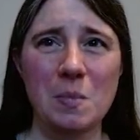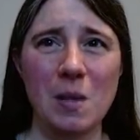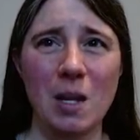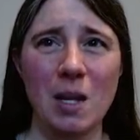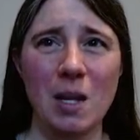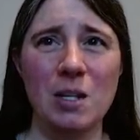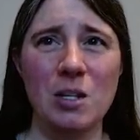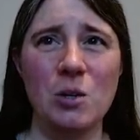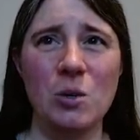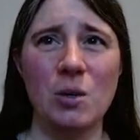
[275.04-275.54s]

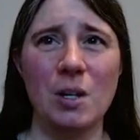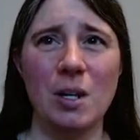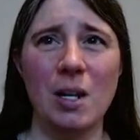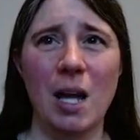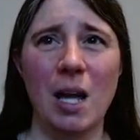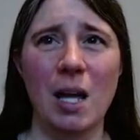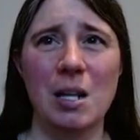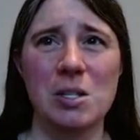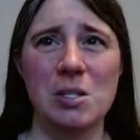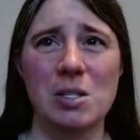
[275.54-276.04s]
And you can
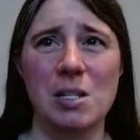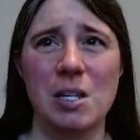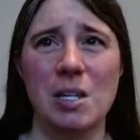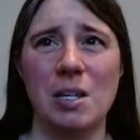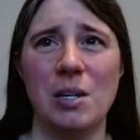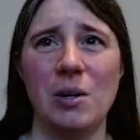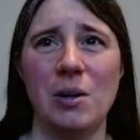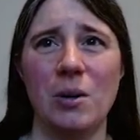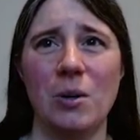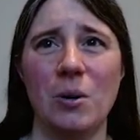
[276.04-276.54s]
kind of see
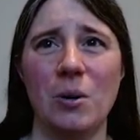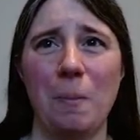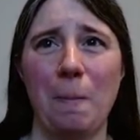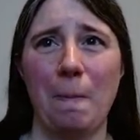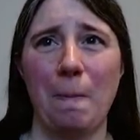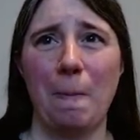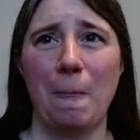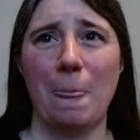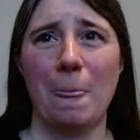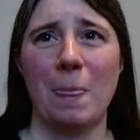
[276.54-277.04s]
here
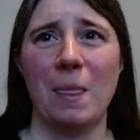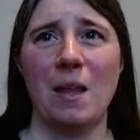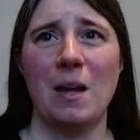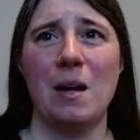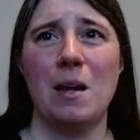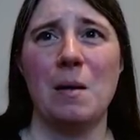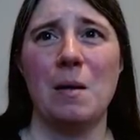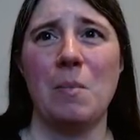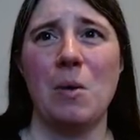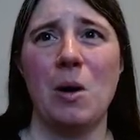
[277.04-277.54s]

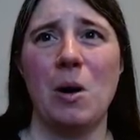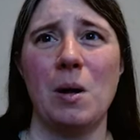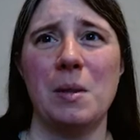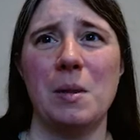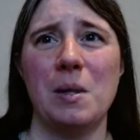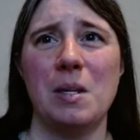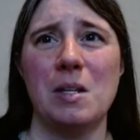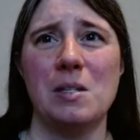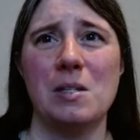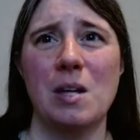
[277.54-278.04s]
um, on
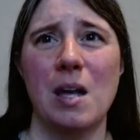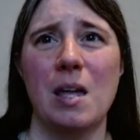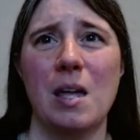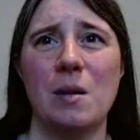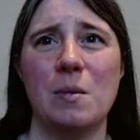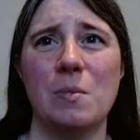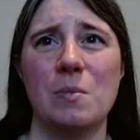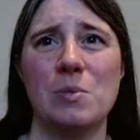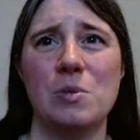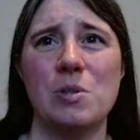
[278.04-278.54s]
these
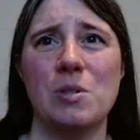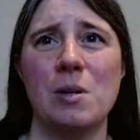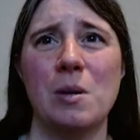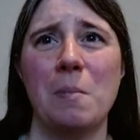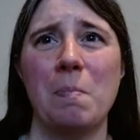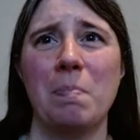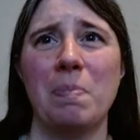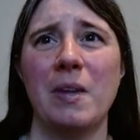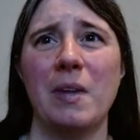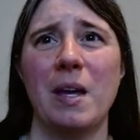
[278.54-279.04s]
items
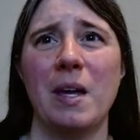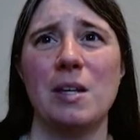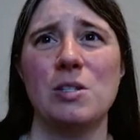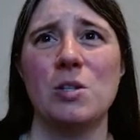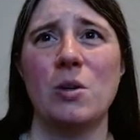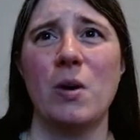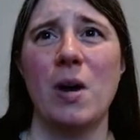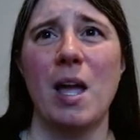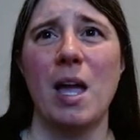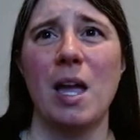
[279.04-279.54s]
as
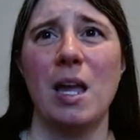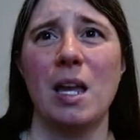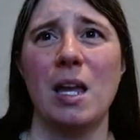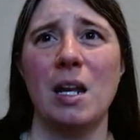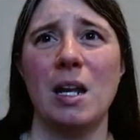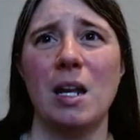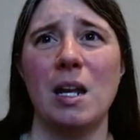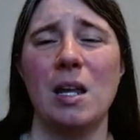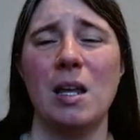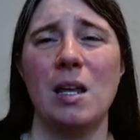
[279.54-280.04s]
they're hanging
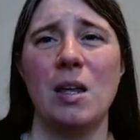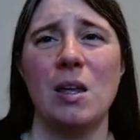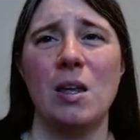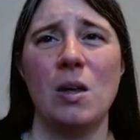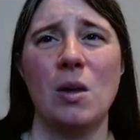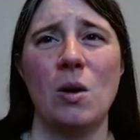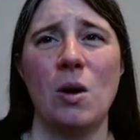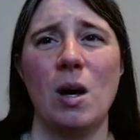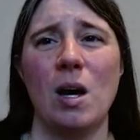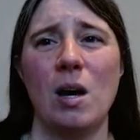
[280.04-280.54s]

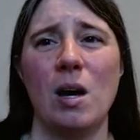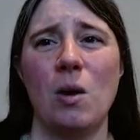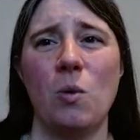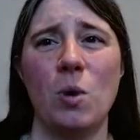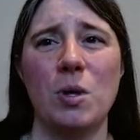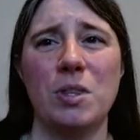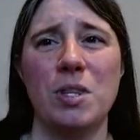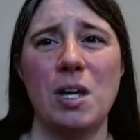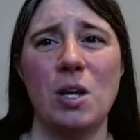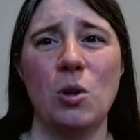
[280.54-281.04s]
uh,
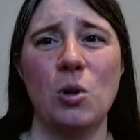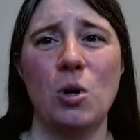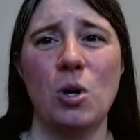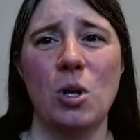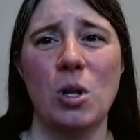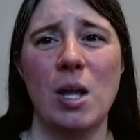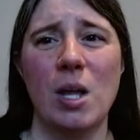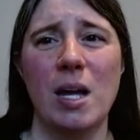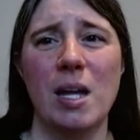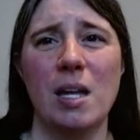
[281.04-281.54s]
what they look
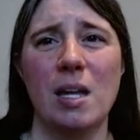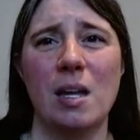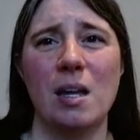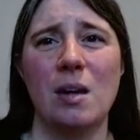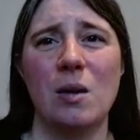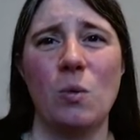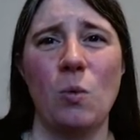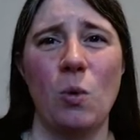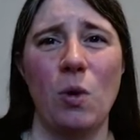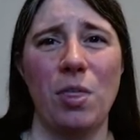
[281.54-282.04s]
like
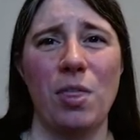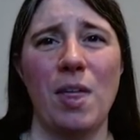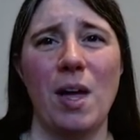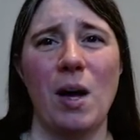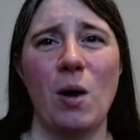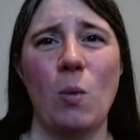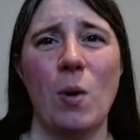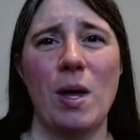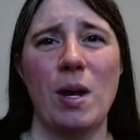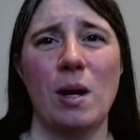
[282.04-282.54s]
with
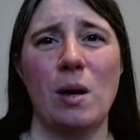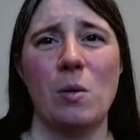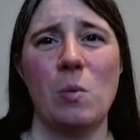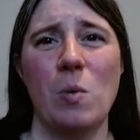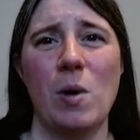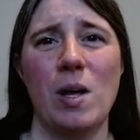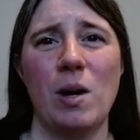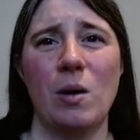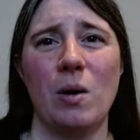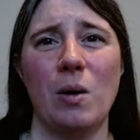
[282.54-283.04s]
that wet on
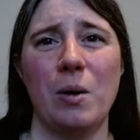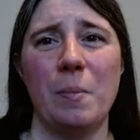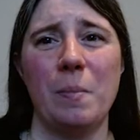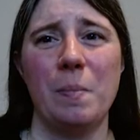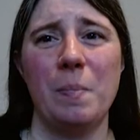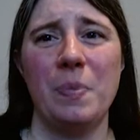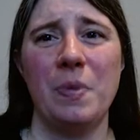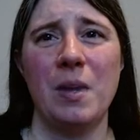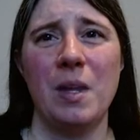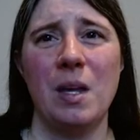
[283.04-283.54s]
wet on
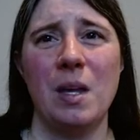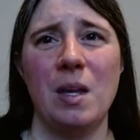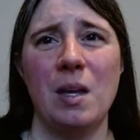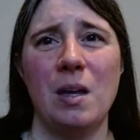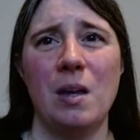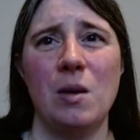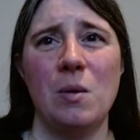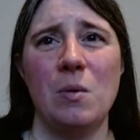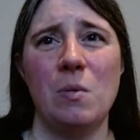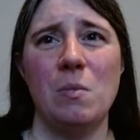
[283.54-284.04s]

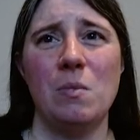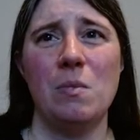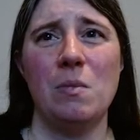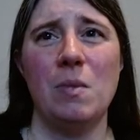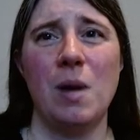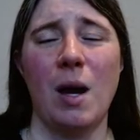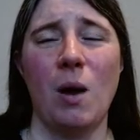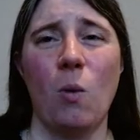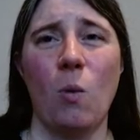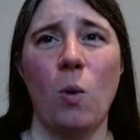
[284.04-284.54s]

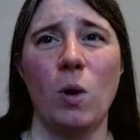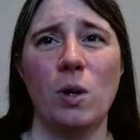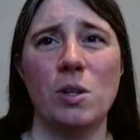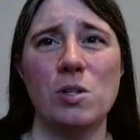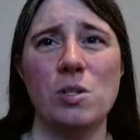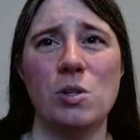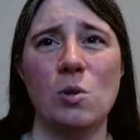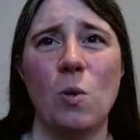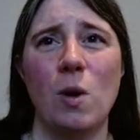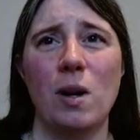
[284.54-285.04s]
them. Now, once
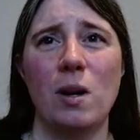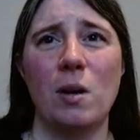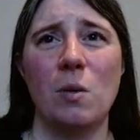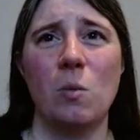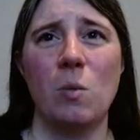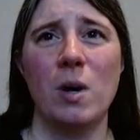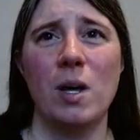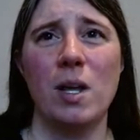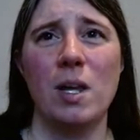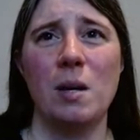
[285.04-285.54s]
the wet on
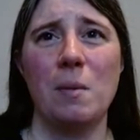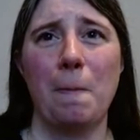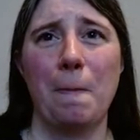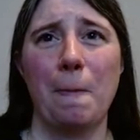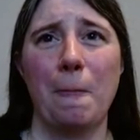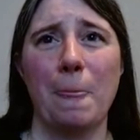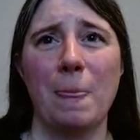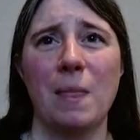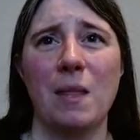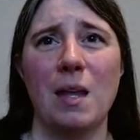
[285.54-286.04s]
wet
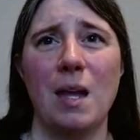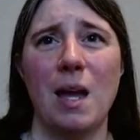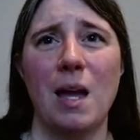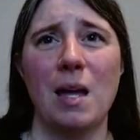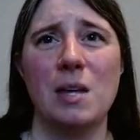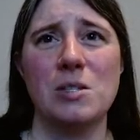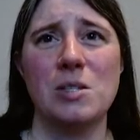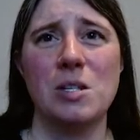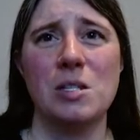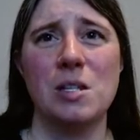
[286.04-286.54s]

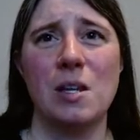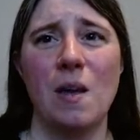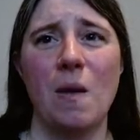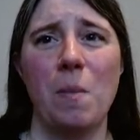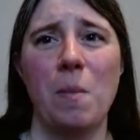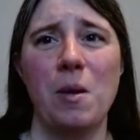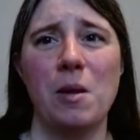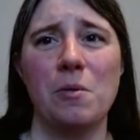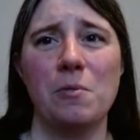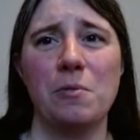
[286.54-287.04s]
has its
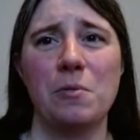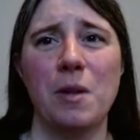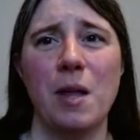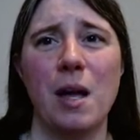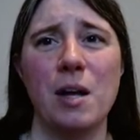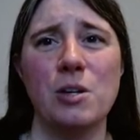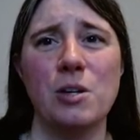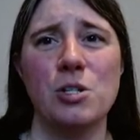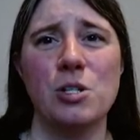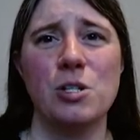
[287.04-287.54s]
ambient
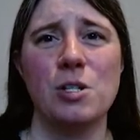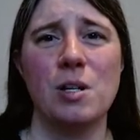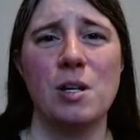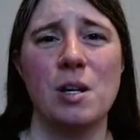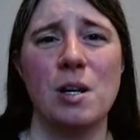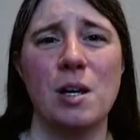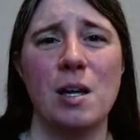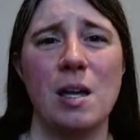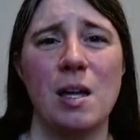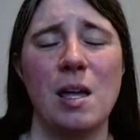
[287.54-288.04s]
flash,
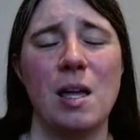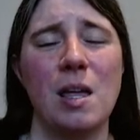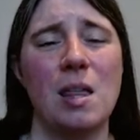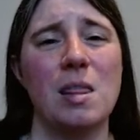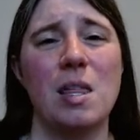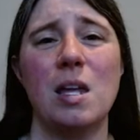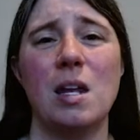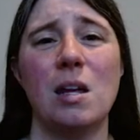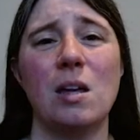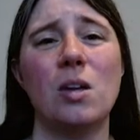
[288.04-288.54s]

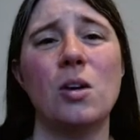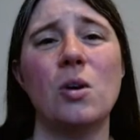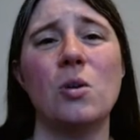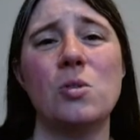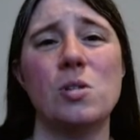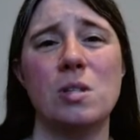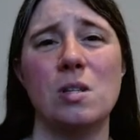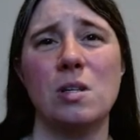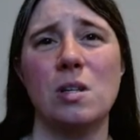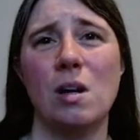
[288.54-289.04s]
then it
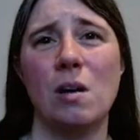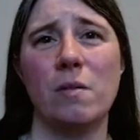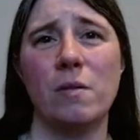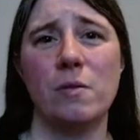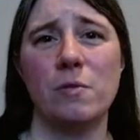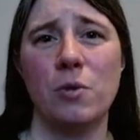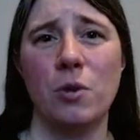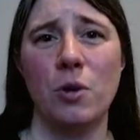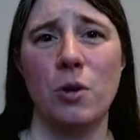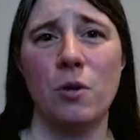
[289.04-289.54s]
goes in the oven
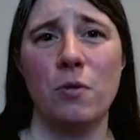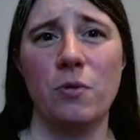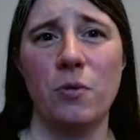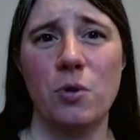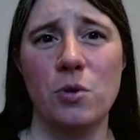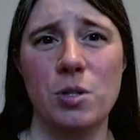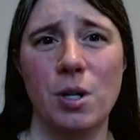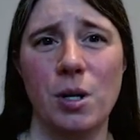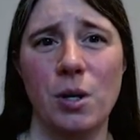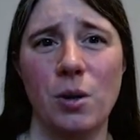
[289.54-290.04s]
for your
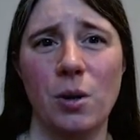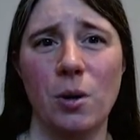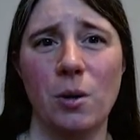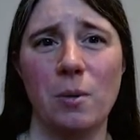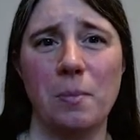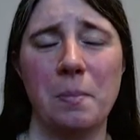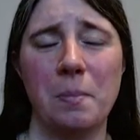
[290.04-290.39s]
first cure.